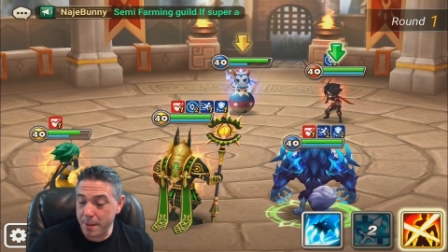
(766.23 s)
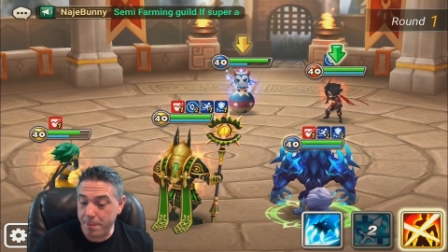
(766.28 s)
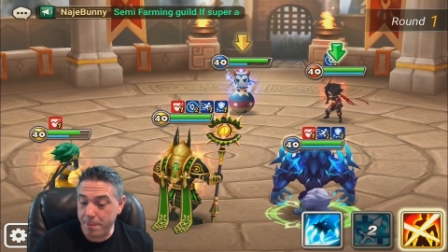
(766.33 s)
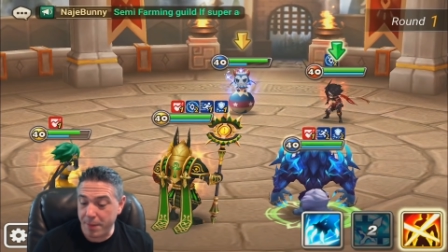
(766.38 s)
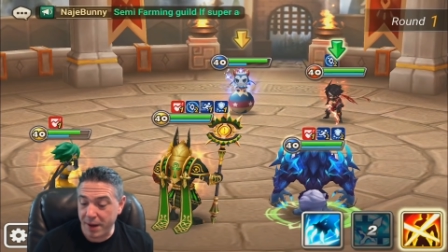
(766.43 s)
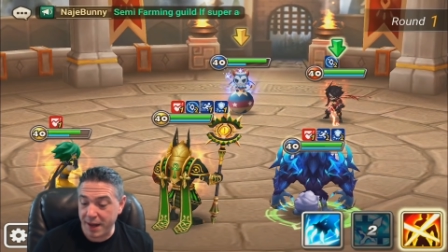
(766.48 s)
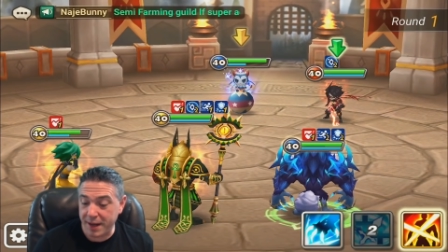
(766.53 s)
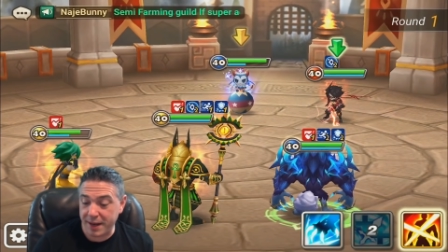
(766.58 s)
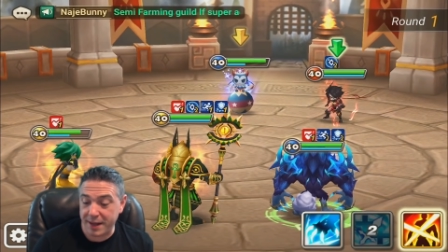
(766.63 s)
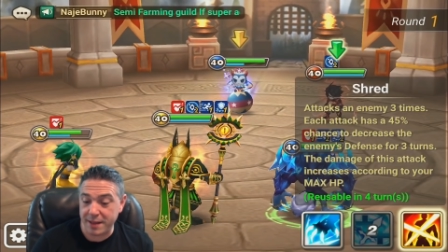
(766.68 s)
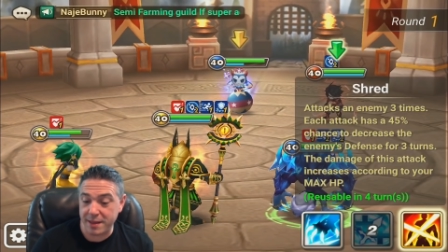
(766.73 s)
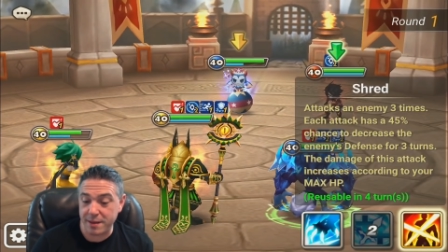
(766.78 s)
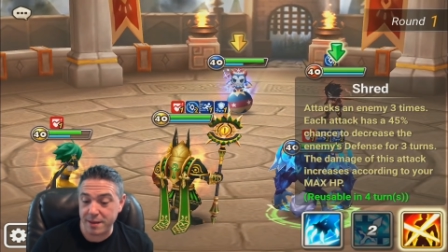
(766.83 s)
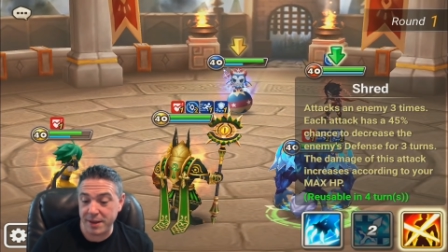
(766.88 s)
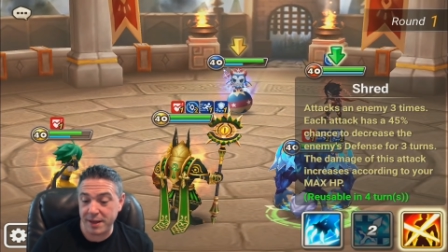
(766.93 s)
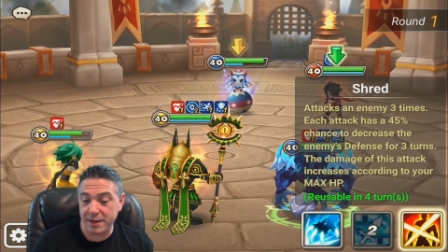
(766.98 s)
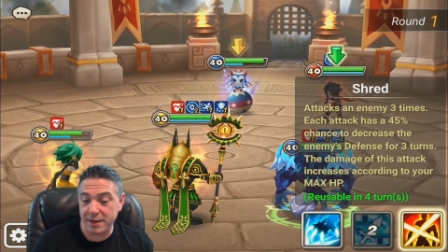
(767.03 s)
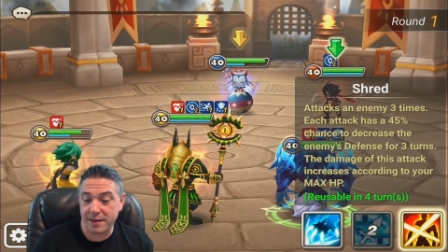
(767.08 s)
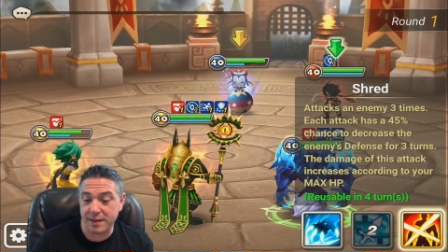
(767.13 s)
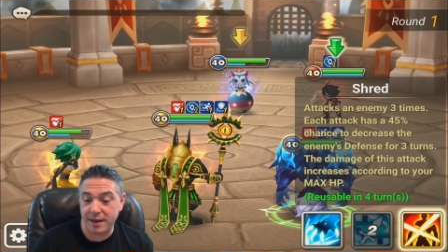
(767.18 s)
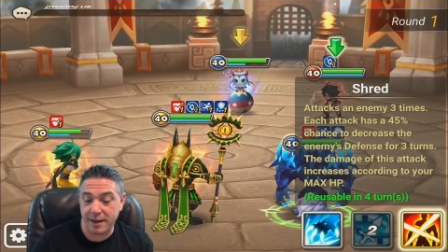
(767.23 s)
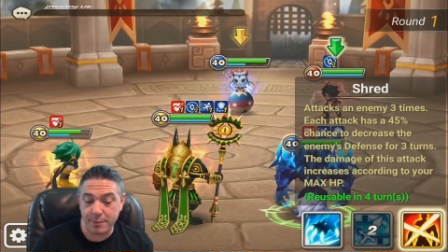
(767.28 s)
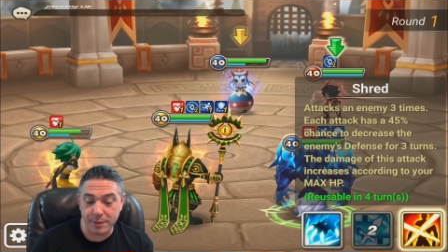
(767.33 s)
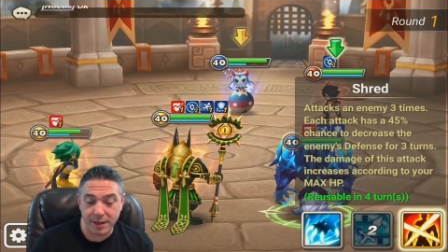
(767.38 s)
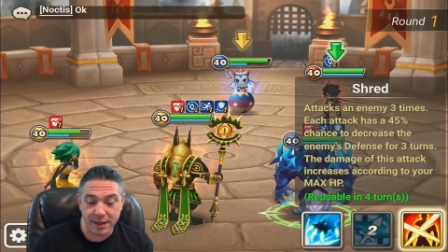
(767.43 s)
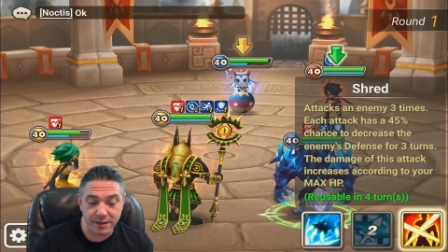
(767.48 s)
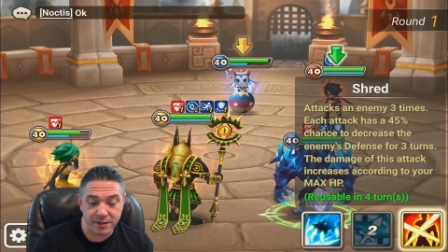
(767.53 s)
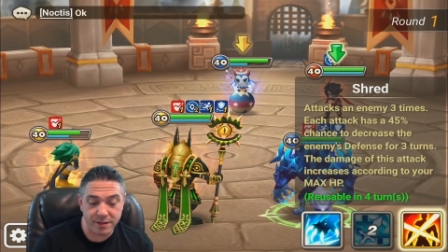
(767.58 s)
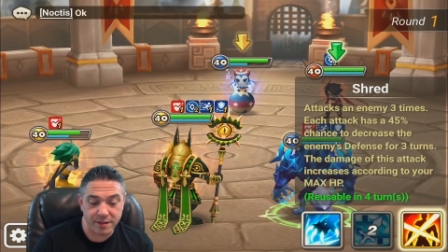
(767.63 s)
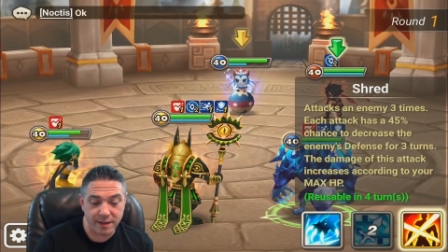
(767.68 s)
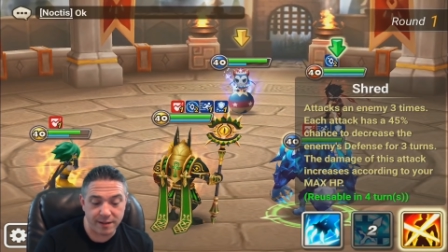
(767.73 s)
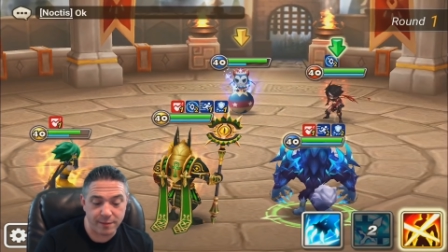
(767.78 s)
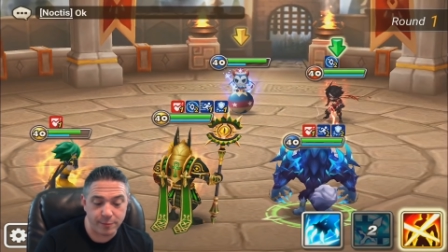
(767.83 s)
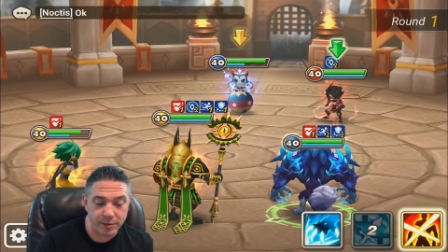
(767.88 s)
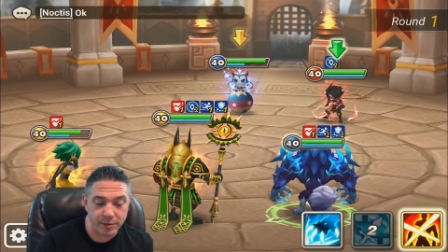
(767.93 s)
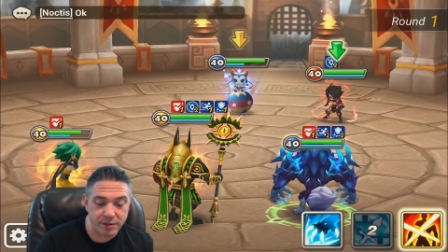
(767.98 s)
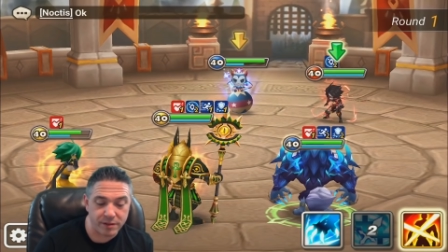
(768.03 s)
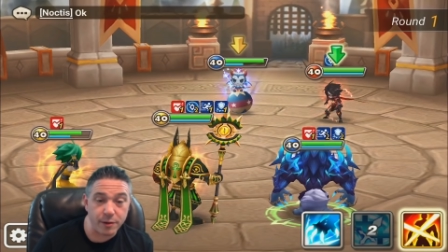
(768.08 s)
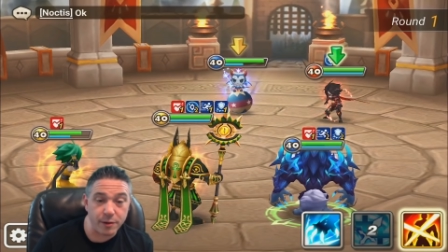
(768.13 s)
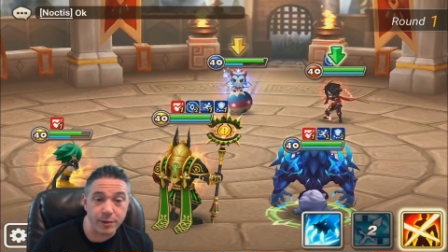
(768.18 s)
But in the meantime, let's
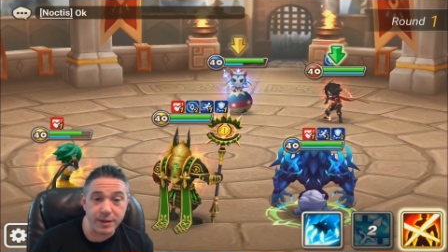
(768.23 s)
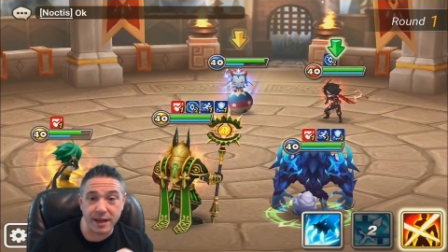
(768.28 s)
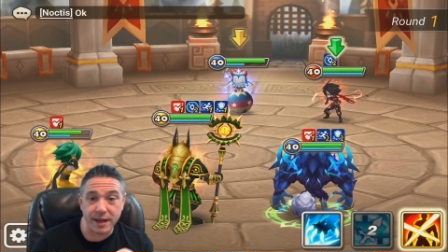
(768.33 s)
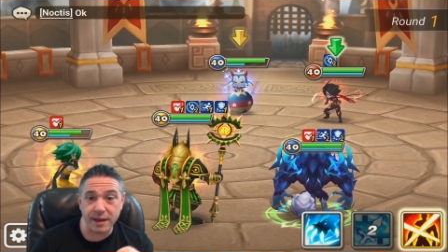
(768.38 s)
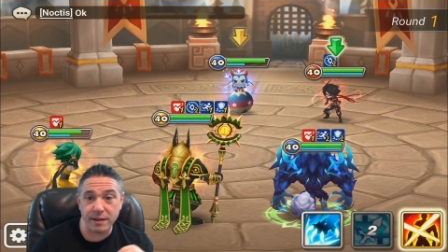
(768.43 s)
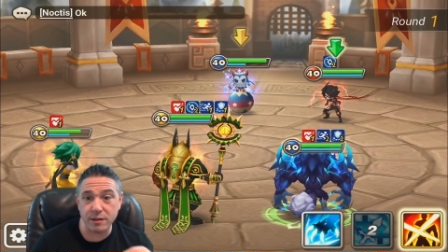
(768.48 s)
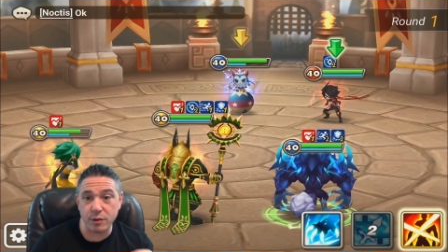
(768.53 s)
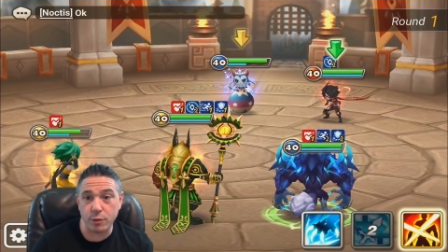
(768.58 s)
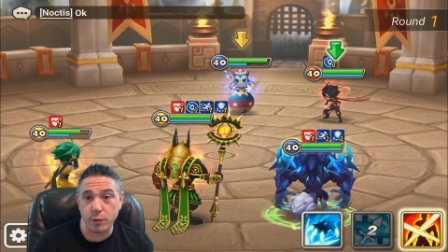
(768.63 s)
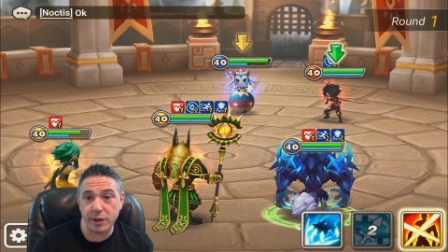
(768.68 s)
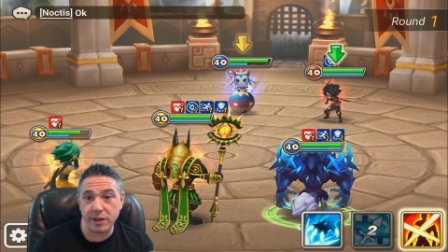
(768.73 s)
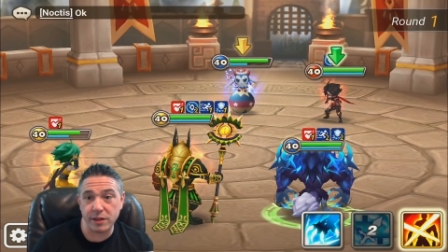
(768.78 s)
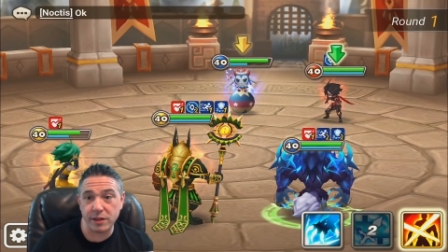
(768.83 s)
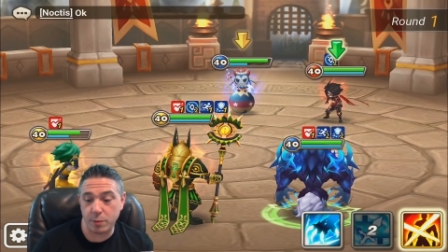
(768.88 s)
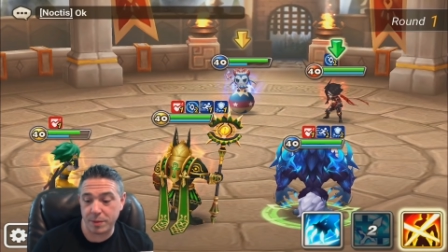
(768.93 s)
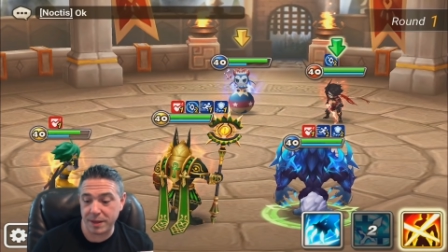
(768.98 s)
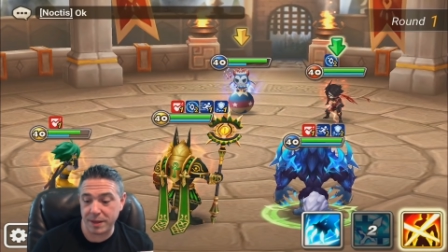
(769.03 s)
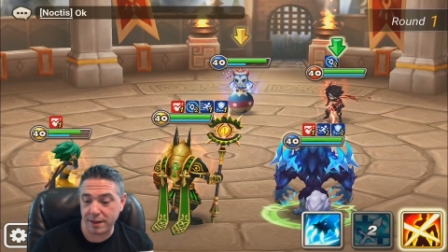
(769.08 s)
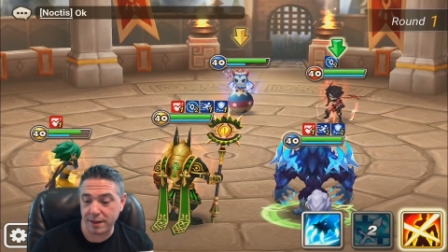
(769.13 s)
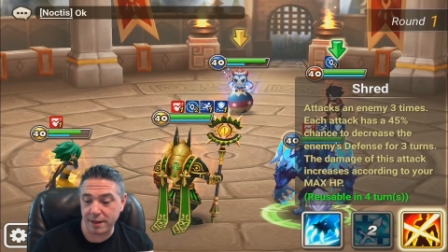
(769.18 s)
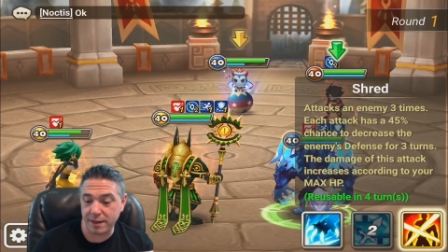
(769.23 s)
we'll slow it down to one speed.